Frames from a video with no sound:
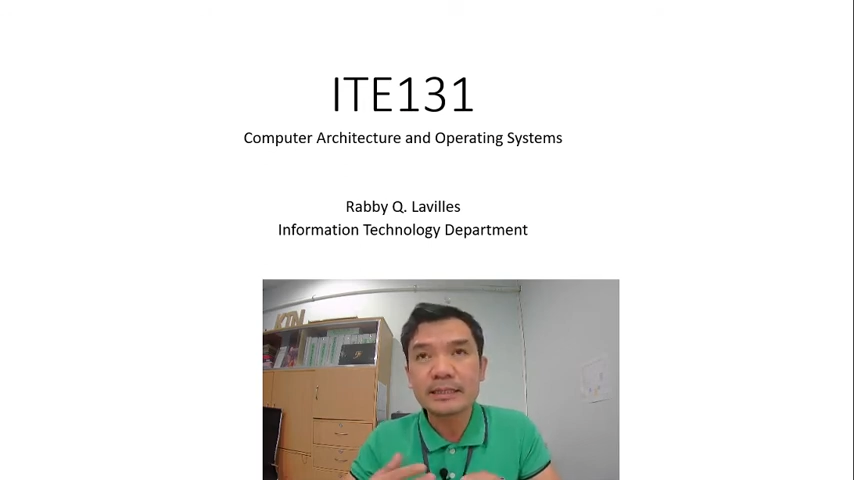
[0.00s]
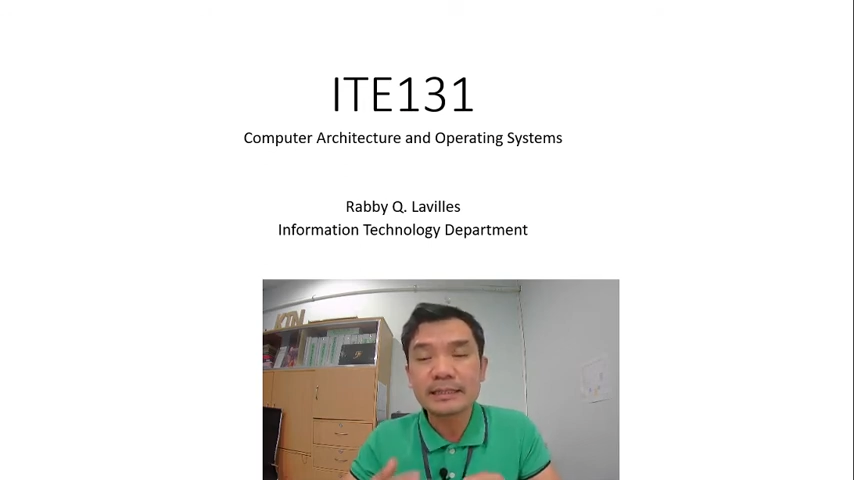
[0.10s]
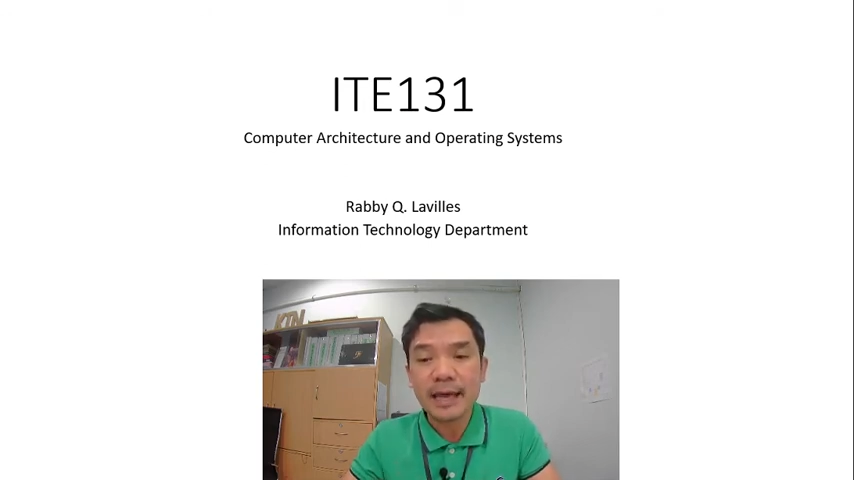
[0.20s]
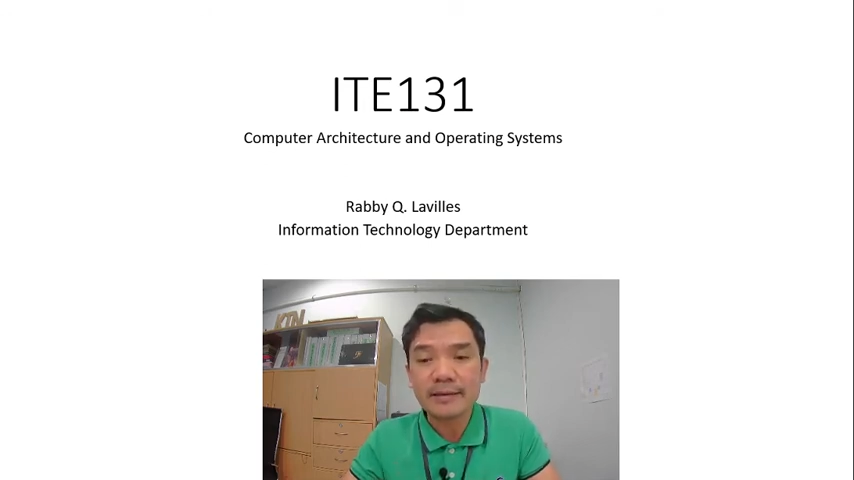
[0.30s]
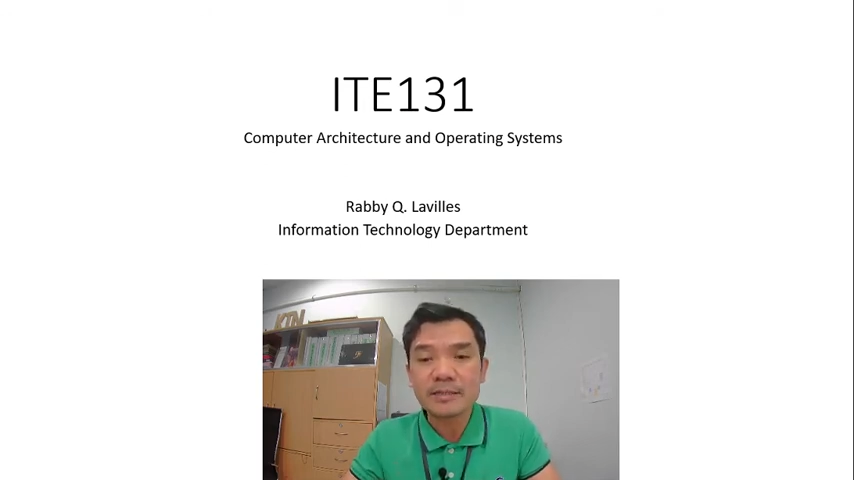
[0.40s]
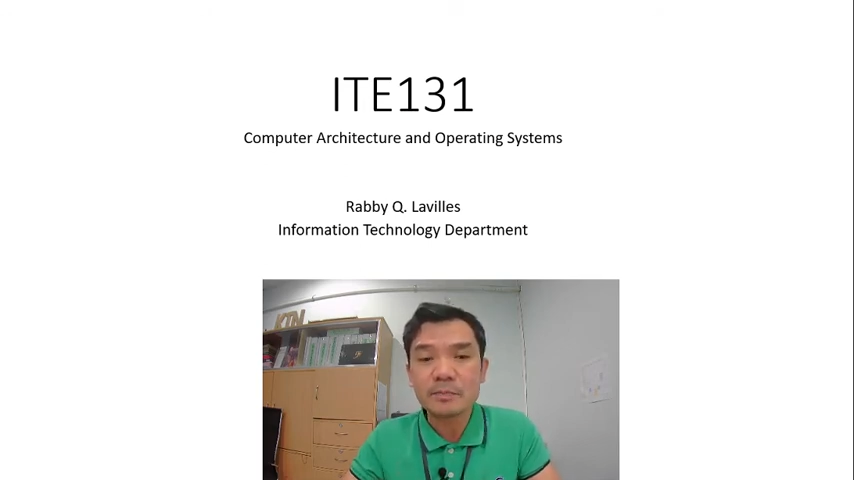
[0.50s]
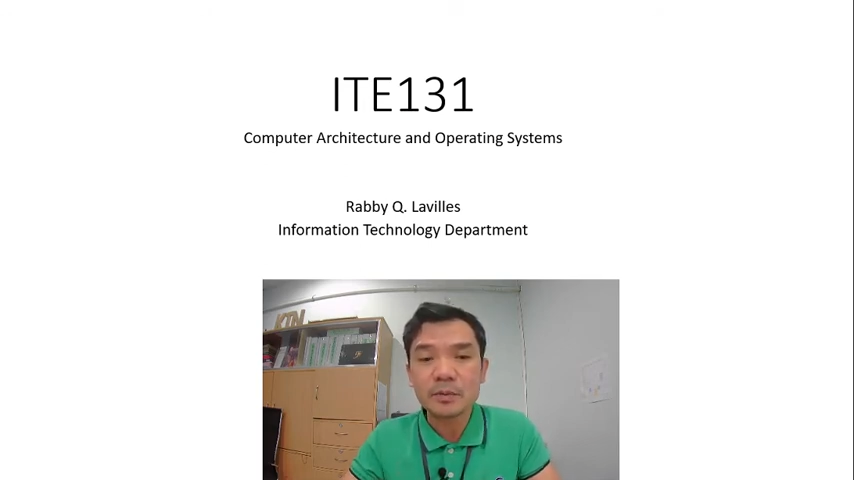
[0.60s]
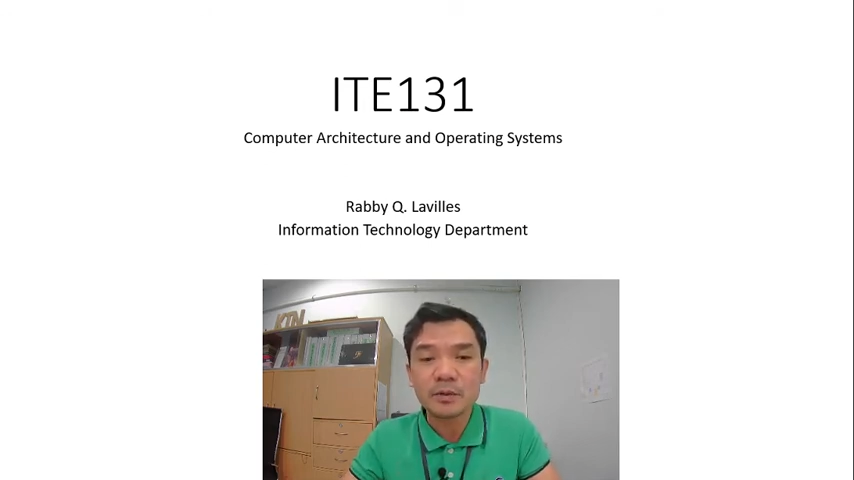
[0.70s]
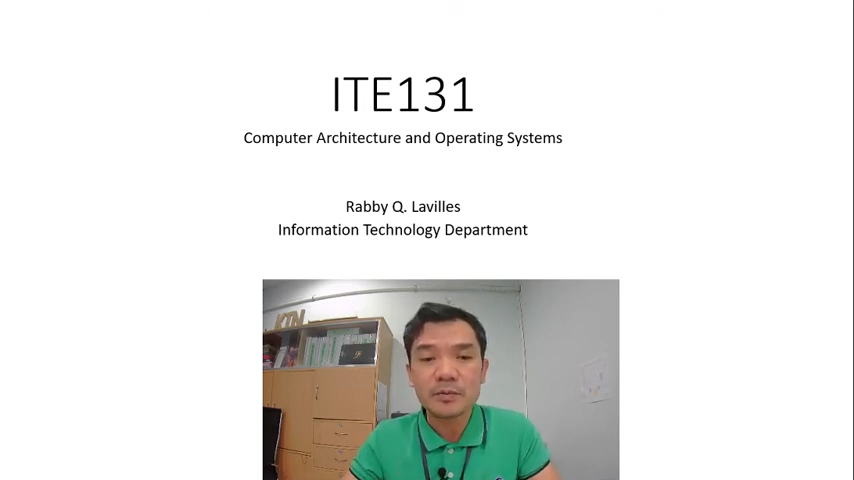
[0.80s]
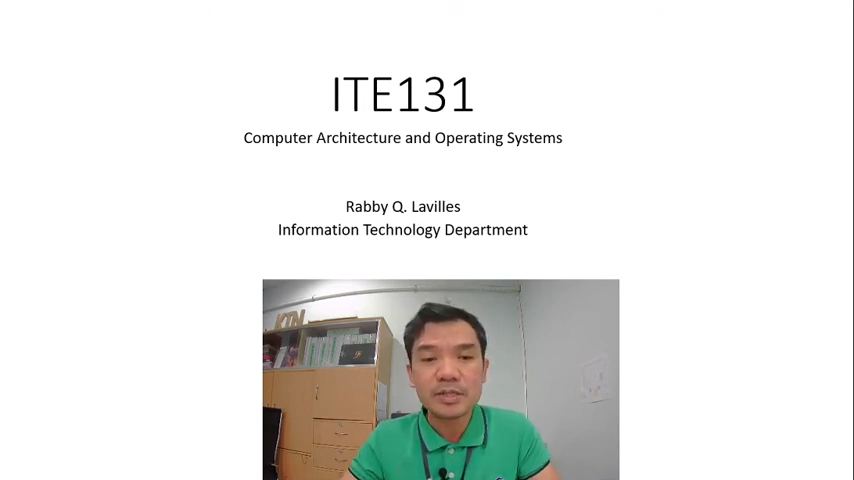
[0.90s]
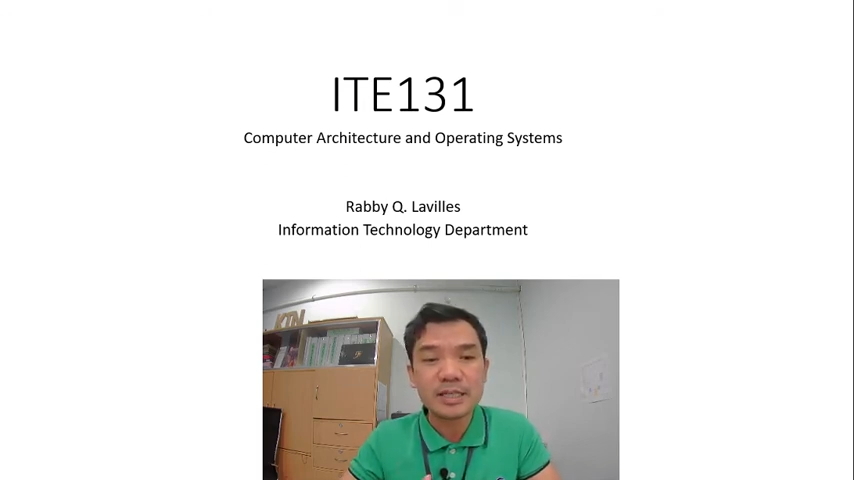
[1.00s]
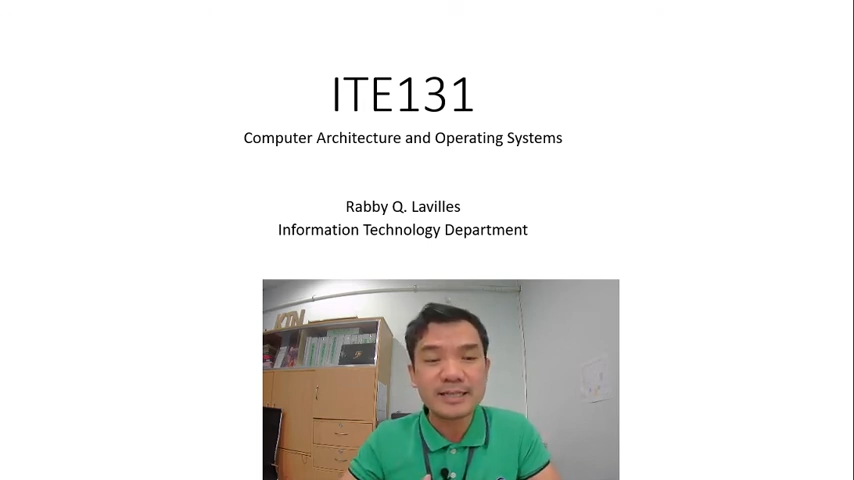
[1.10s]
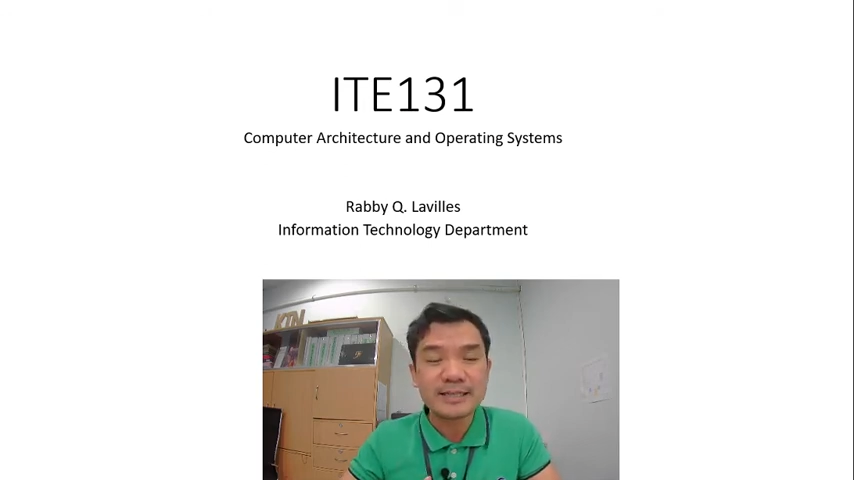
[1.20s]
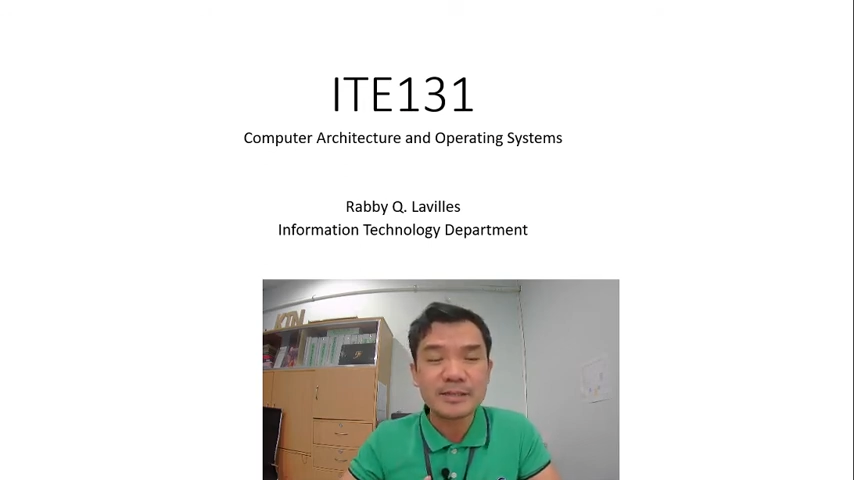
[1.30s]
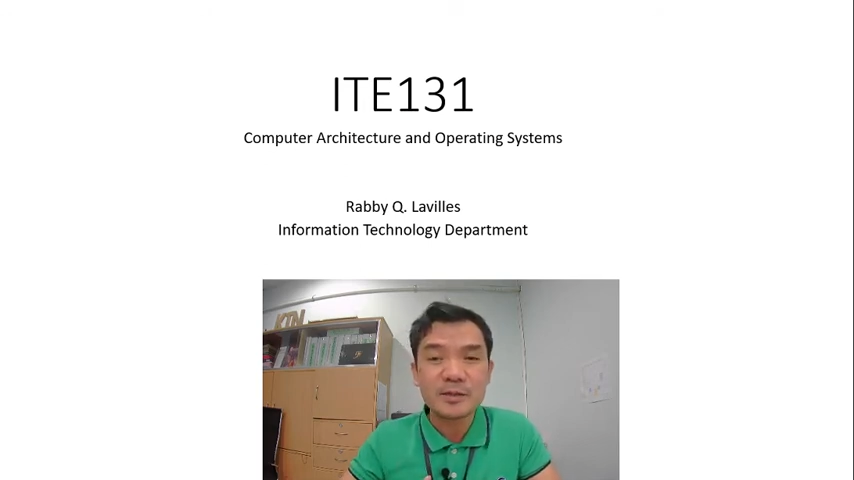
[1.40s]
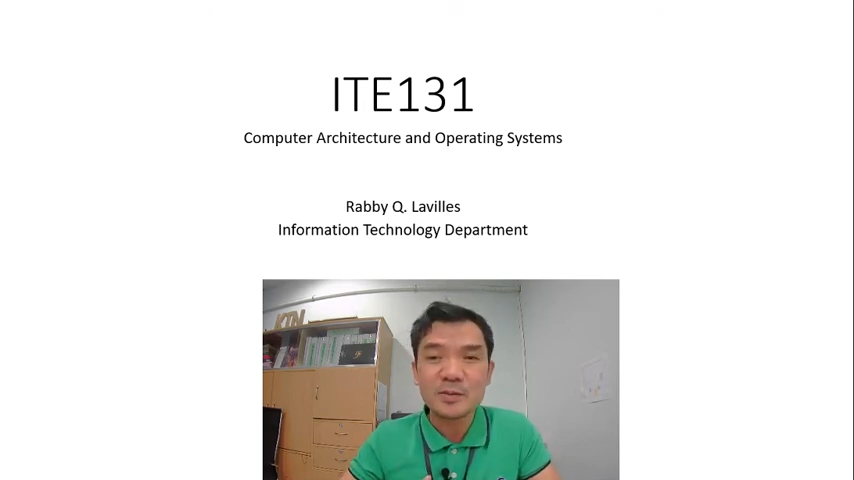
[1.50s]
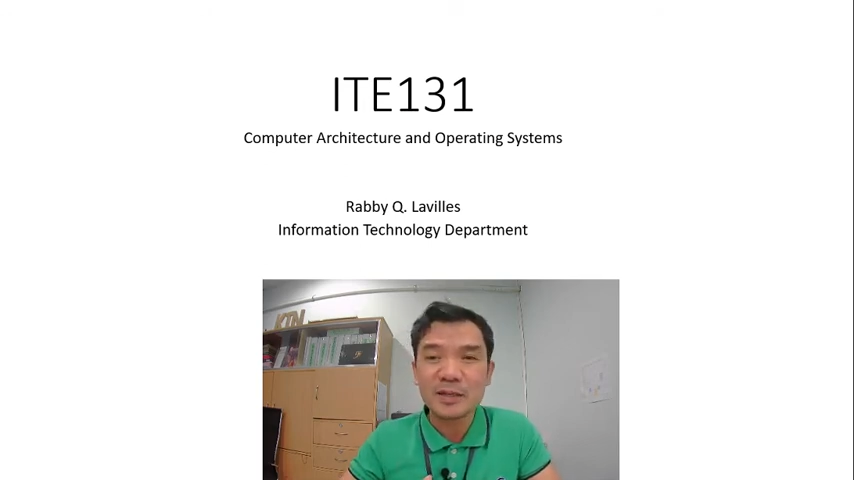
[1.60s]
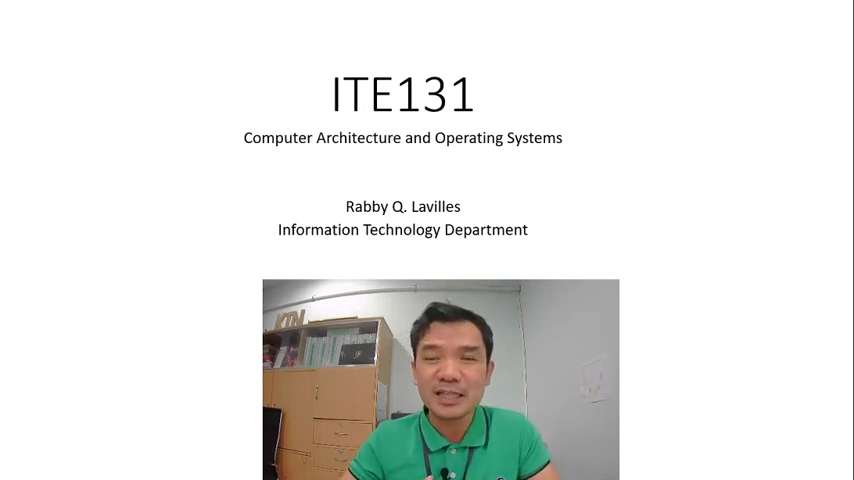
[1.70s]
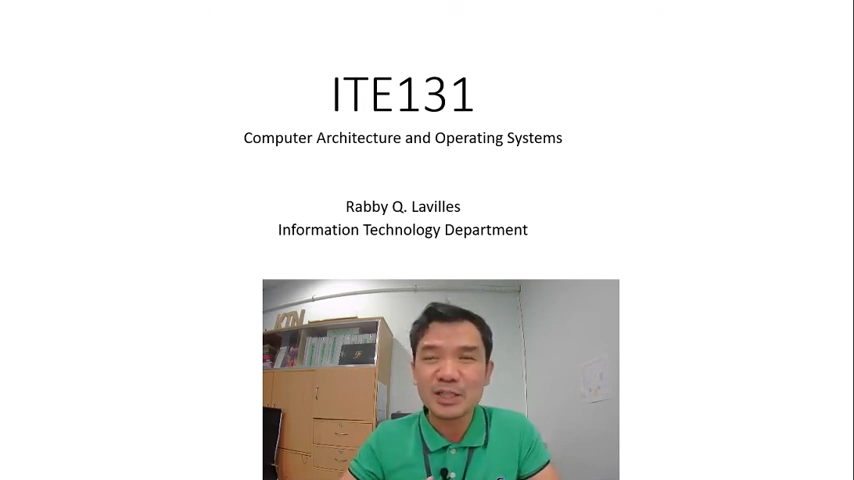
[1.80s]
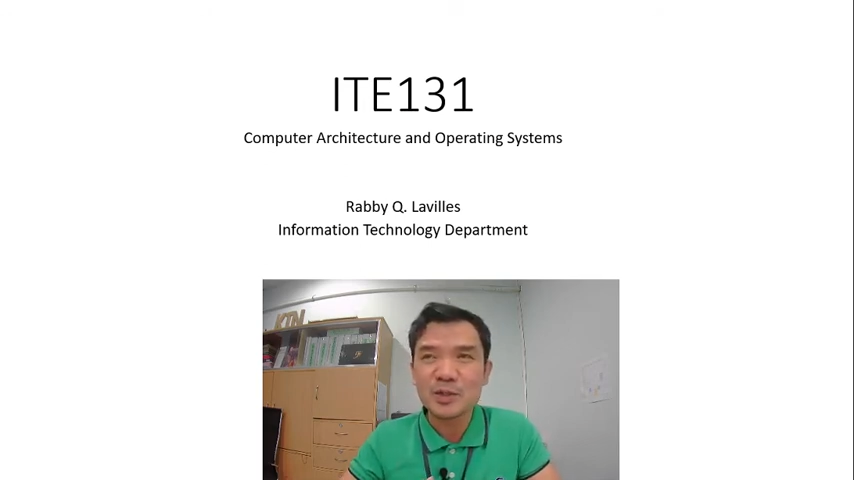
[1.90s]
the textbook, which is usually